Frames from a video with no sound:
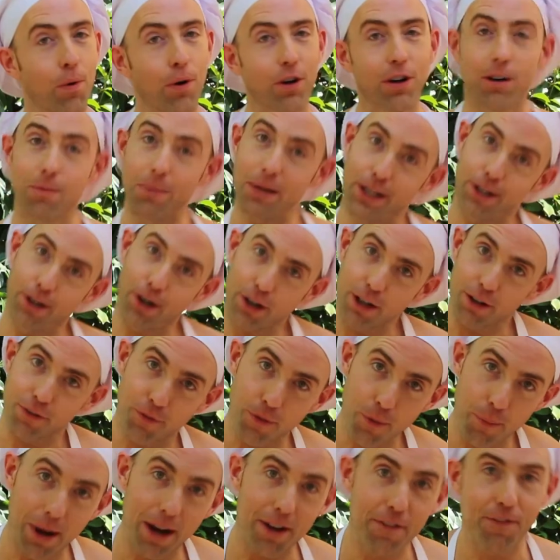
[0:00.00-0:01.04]
we're gonna be cooking
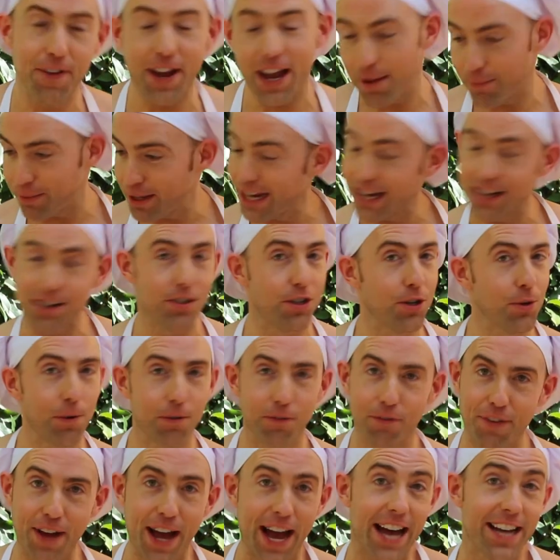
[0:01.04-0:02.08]
for my family and do
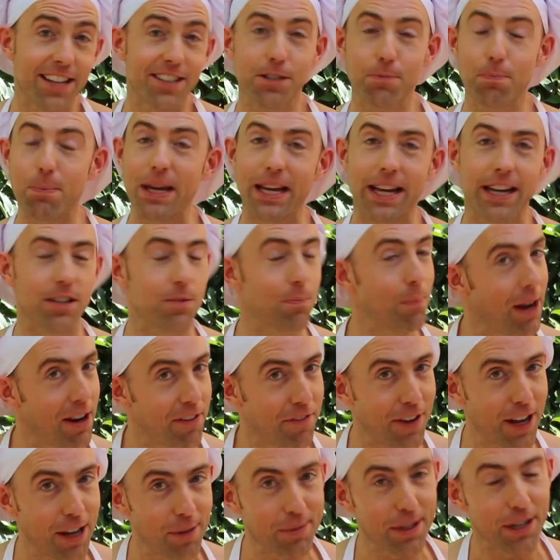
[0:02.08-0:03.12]
it fast because my
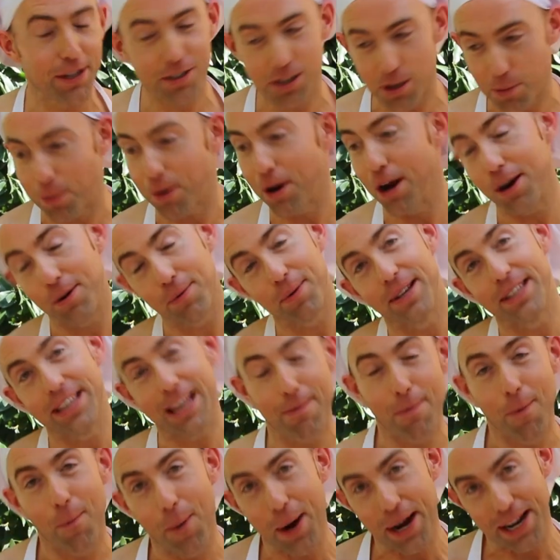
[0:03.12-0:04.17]
family are super hungry and
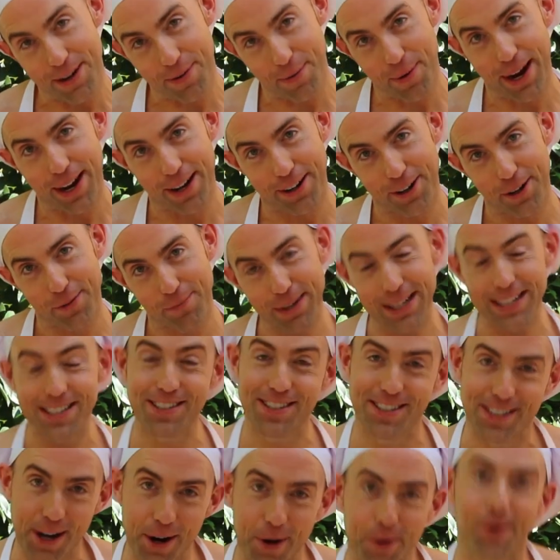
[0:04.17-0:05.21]
they've been waiting around on me.
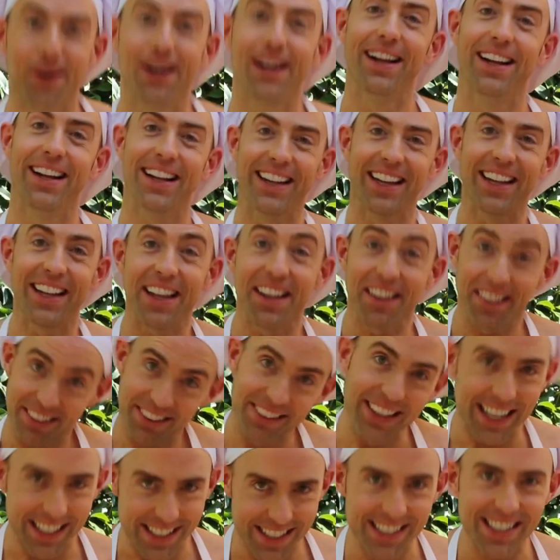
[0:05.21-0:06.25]
So
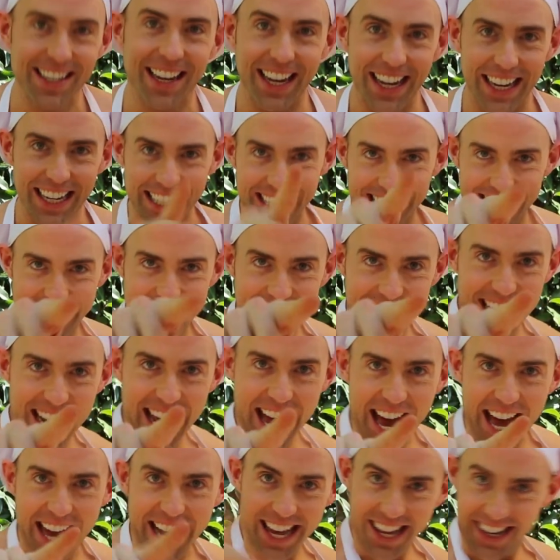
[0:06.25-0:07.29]
let's get at